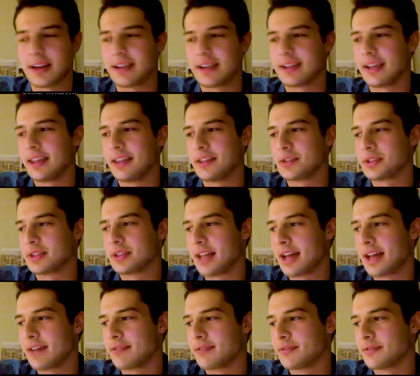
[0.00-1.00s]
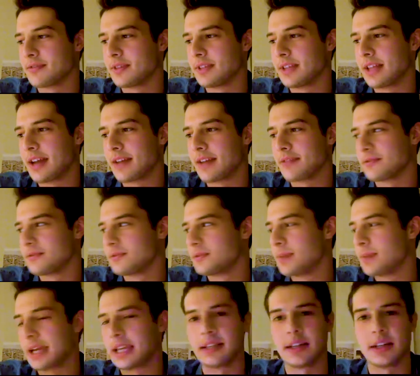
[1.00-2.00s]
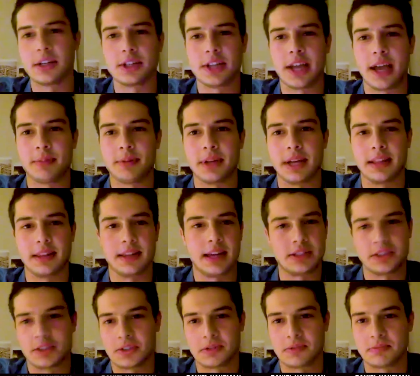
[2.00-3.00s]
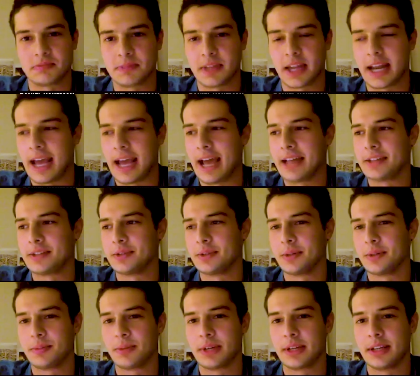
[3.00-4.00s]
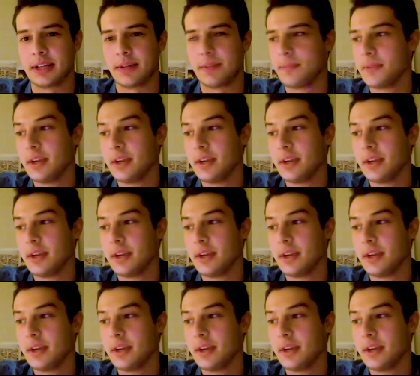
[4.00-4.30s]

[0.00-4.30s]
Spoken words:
and there's a lot of speculation happening, and that's just going to add to it. But